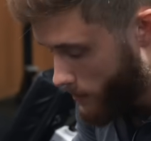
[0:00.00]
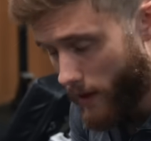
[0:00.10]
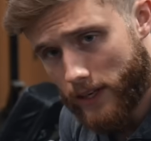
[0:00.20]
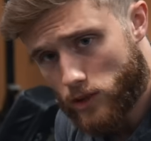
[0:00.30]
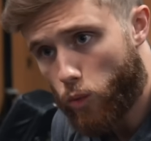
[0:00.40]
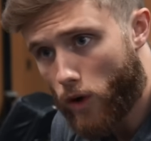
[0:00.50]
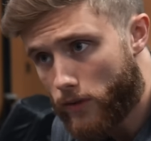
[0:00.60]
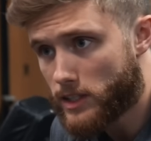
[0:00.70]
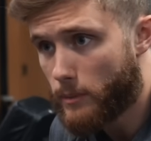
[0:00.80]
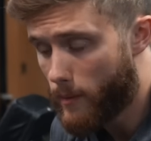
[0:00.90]
but I think it's
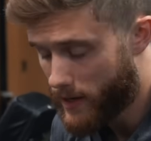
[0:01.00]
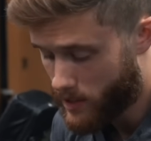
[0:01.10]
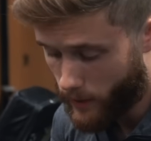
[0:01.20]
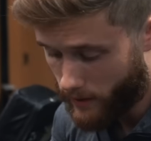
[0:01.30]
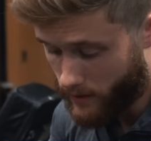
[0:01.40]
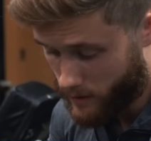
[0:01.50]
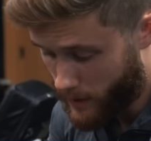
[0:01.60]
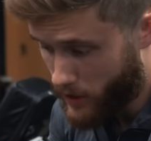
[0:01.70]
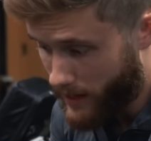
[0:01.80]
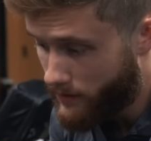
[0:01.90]
worth experimenting with,
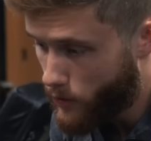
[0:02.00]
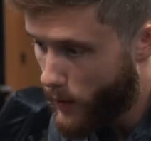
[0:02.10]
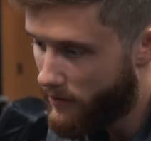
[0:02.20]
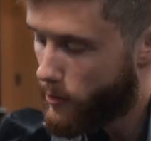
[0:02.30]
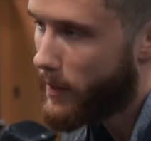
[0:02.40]
especially if you have a